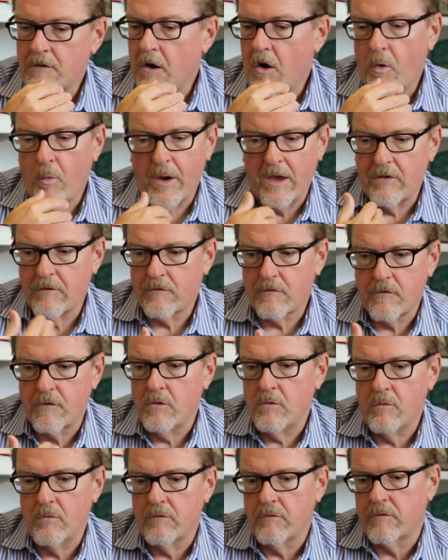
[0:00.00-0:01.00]
always
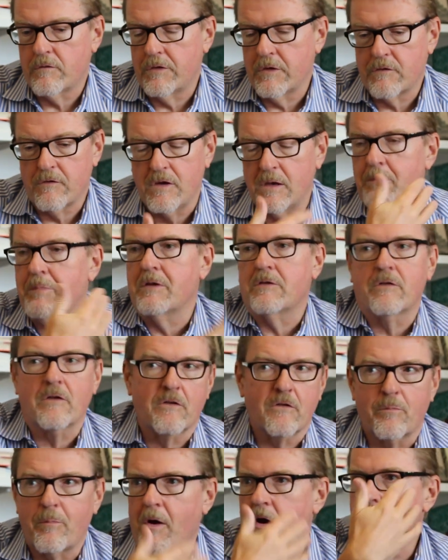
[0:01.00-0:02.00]
choose the cheapest
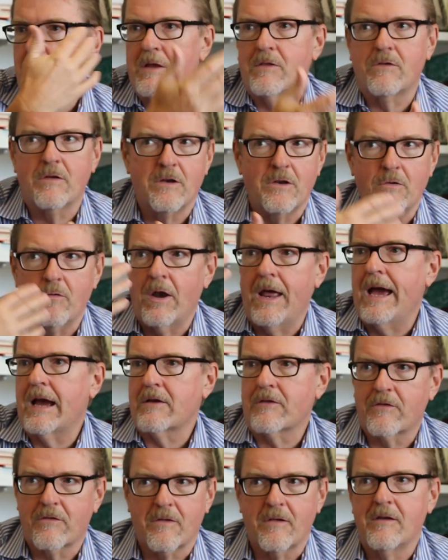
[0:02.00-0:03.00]
experiment to do
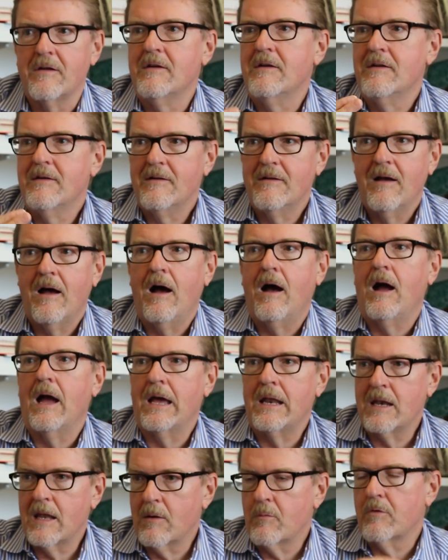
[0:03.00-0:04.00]
next,
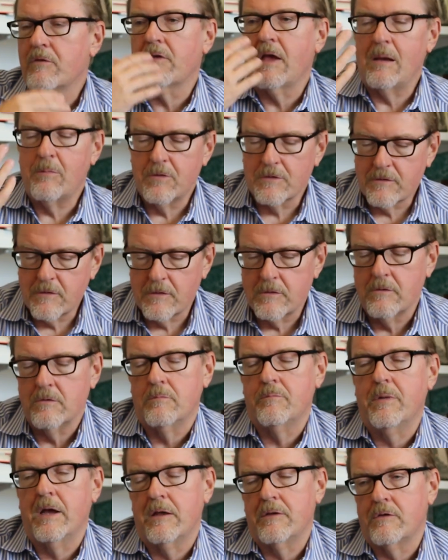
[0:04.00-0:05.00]
and they was able to
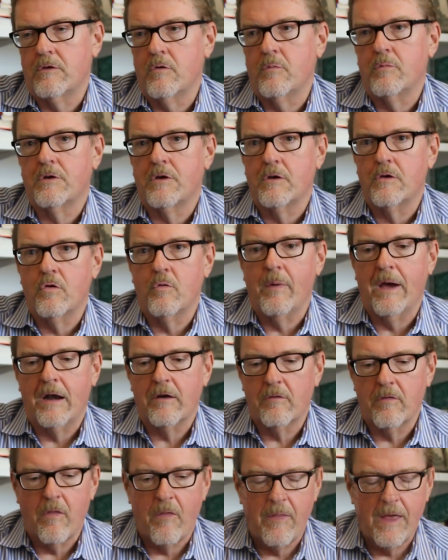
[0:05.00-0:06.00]
do
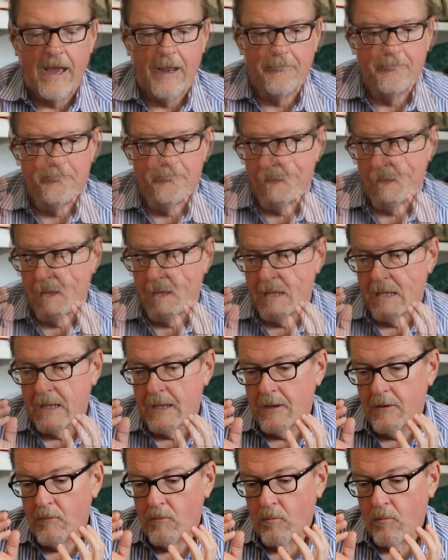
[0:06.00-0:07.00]
better than that.
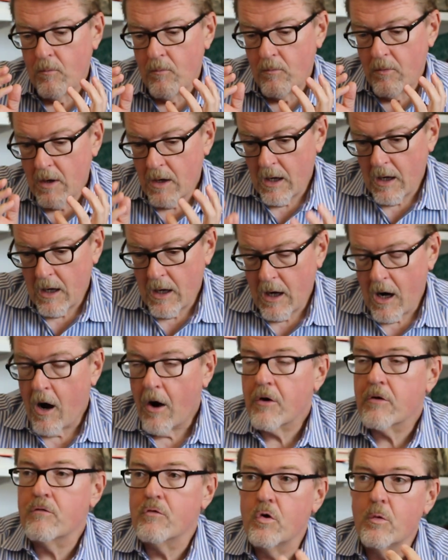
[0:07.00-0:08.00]

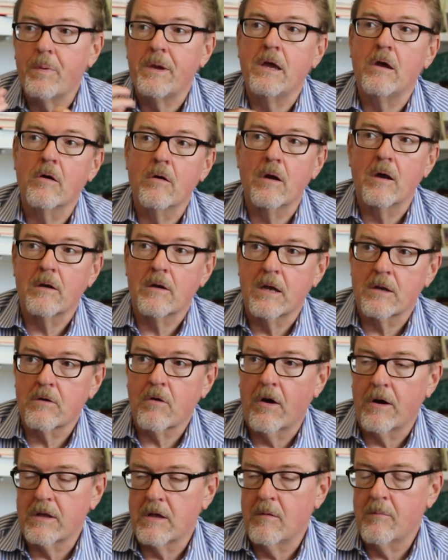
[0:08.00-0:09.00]
Our group here at
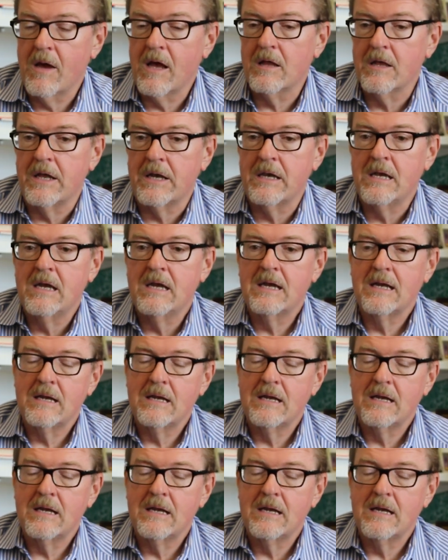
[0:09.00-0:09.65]
Carnegie Mellon